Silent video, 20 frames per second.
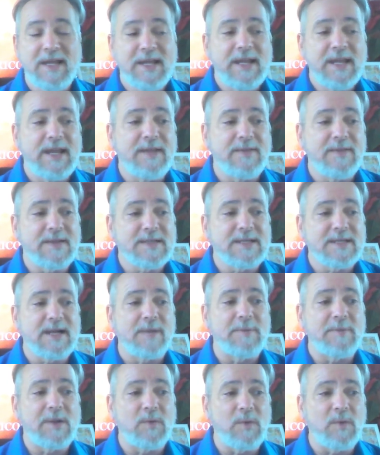in this
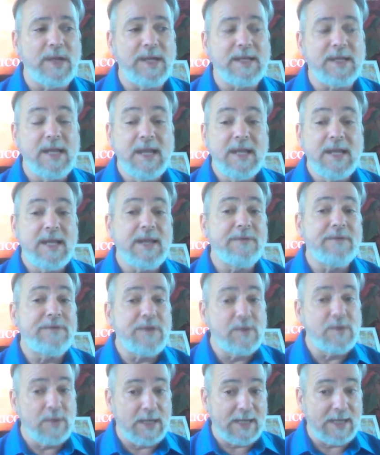coming week if
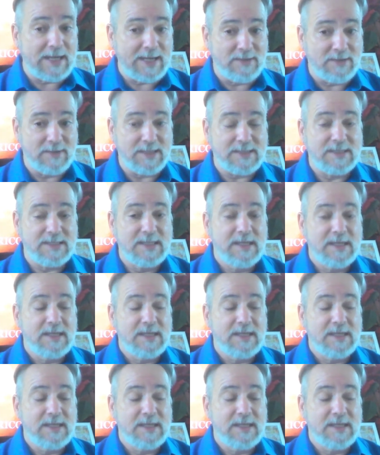you allow it.